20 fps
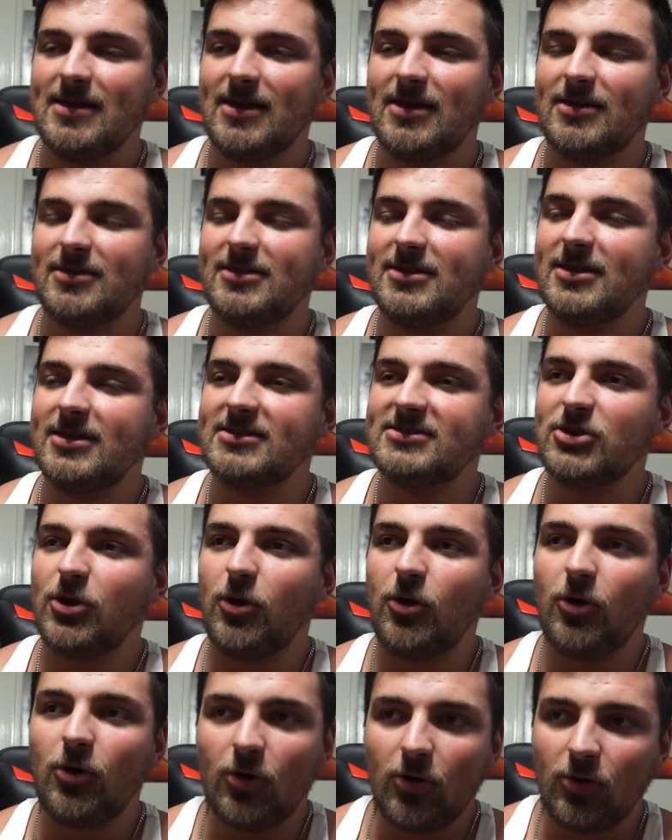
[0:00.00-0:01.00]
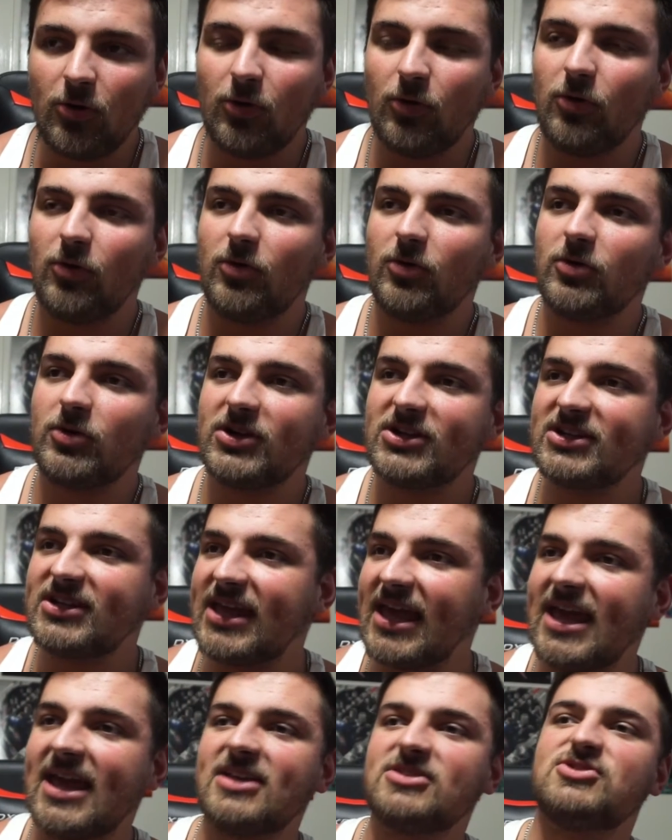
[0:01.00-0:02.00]
this whole
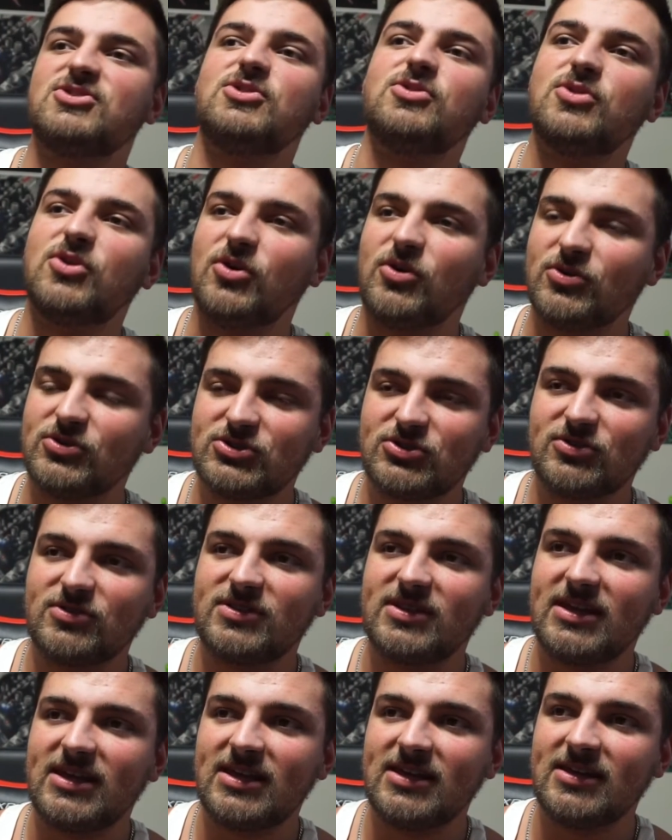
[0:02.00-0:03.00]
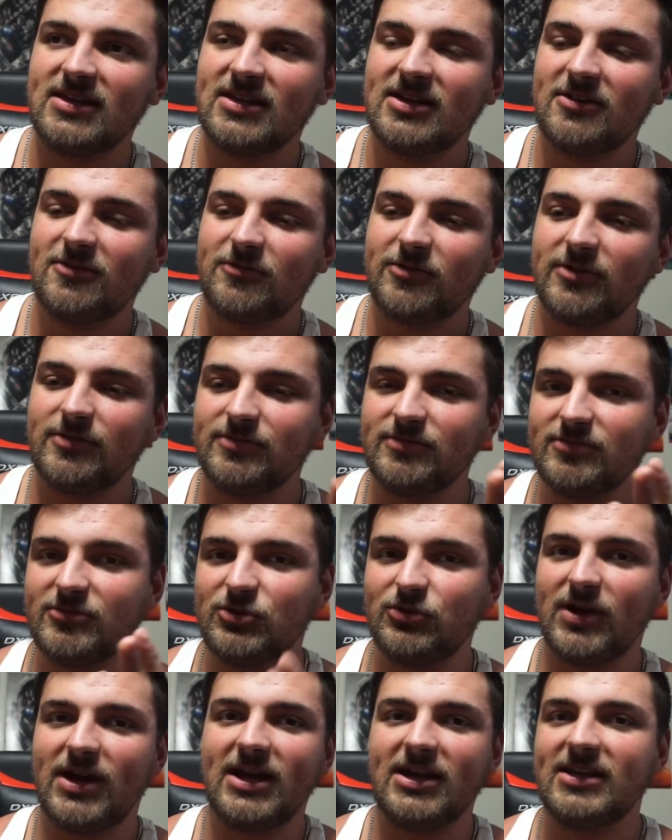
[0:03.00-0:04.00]
cancel culture thing from
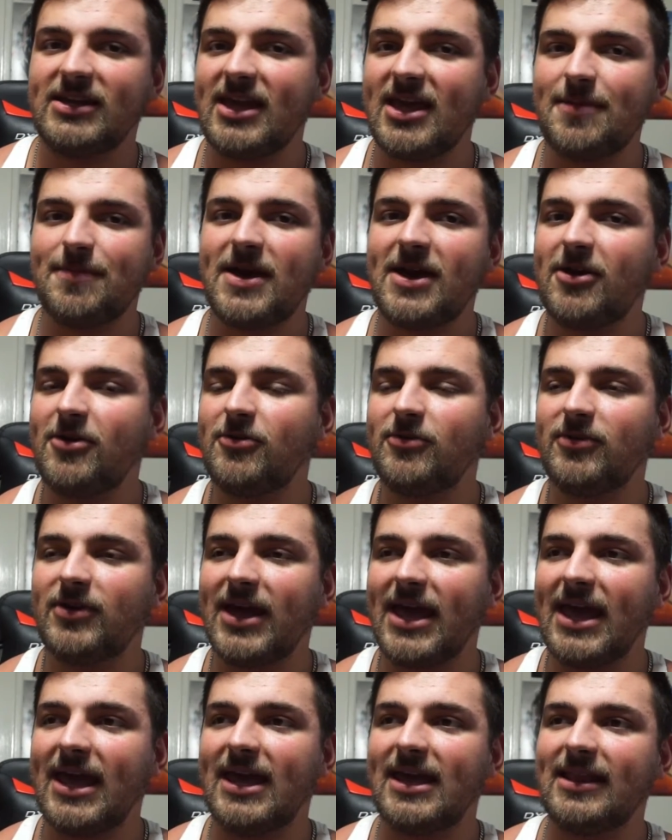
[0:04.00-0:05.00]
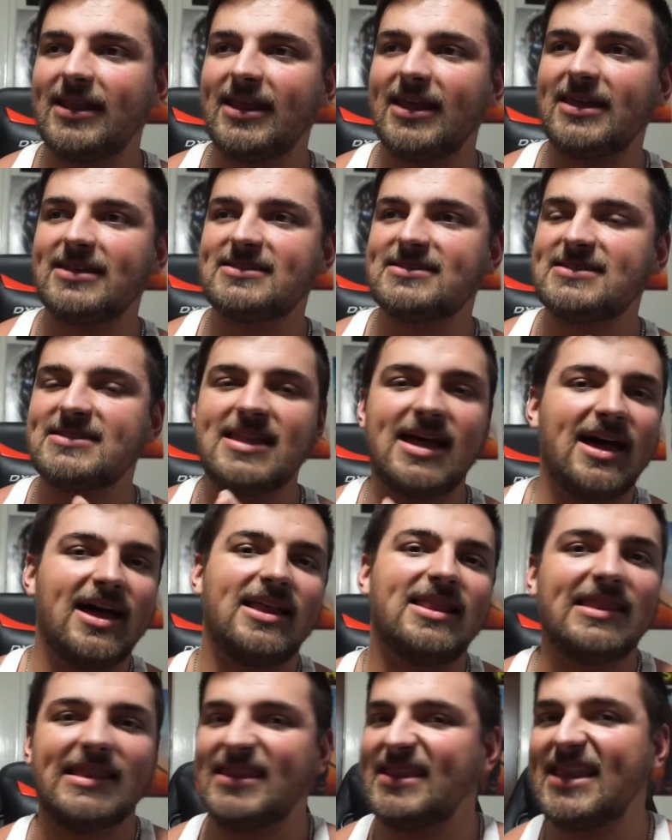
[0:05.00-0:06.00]
Greg came out, and it's
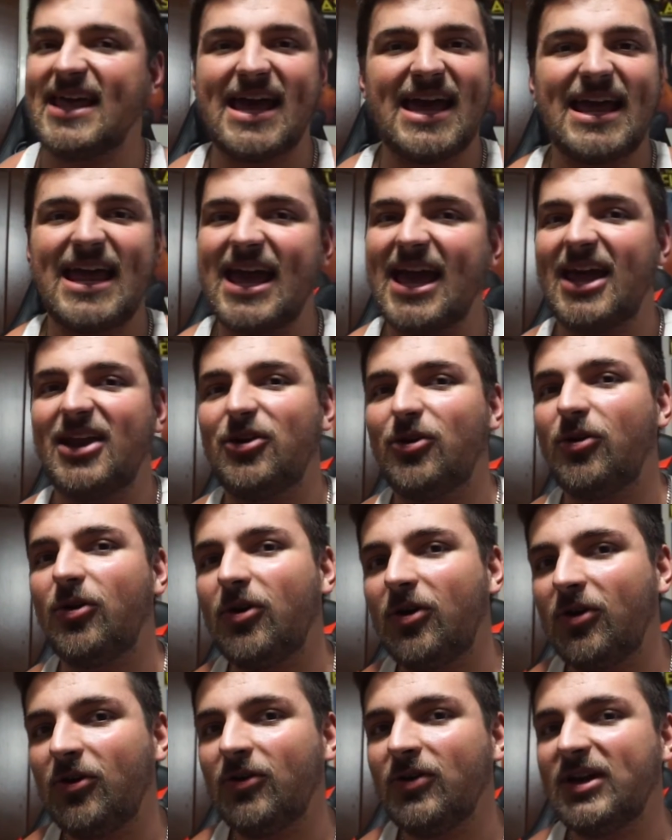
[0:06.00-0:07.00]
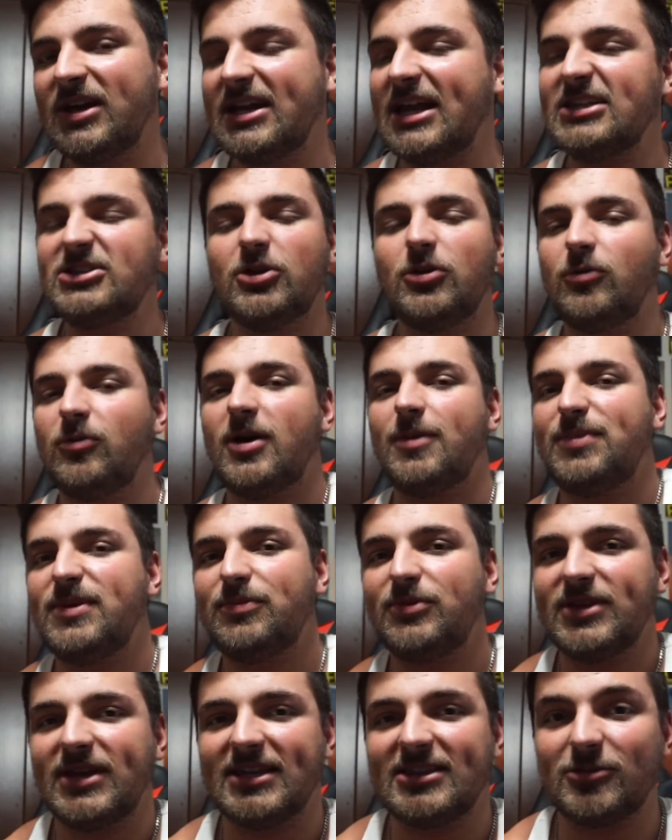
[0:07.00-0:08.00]
not that at all. And I don't want
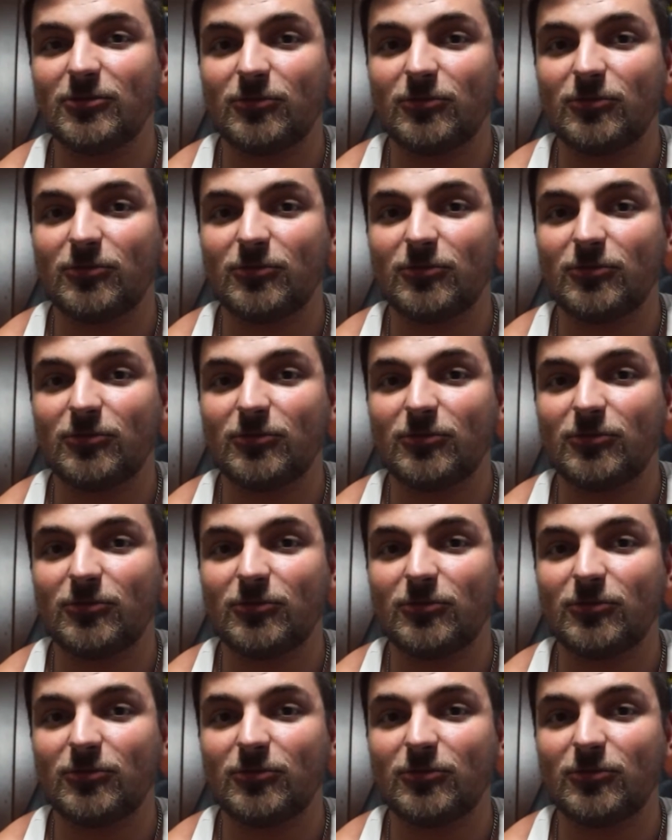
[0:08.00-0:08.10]
people to get the